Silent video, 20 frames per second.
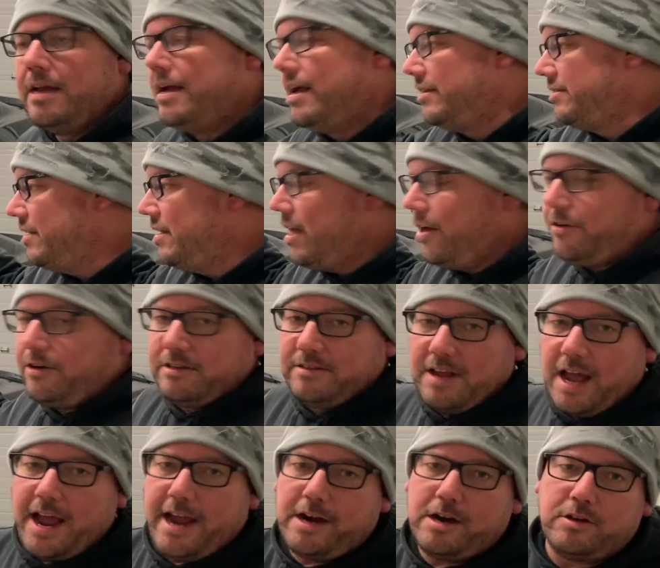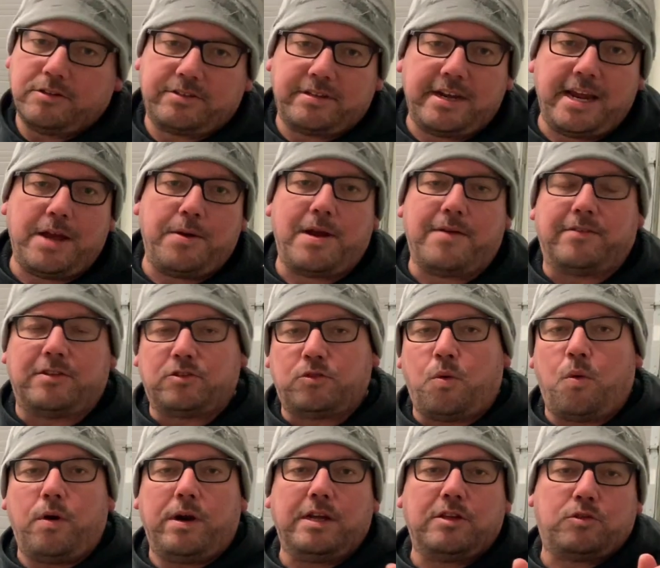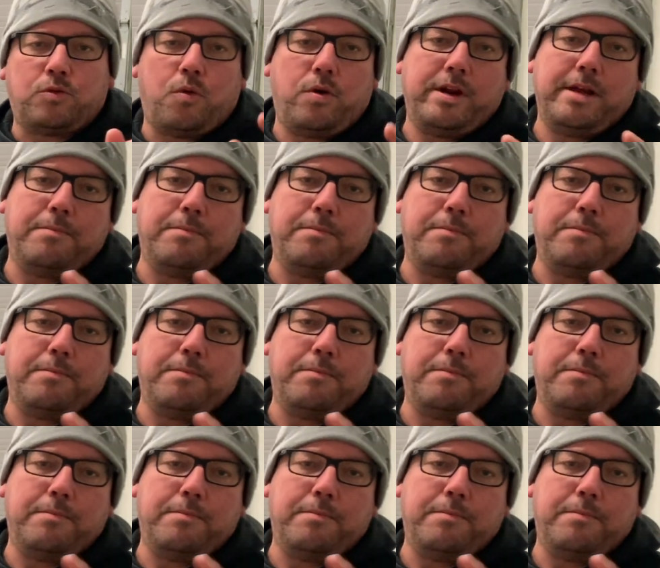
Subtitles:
It's another dyno. Today we have a 2020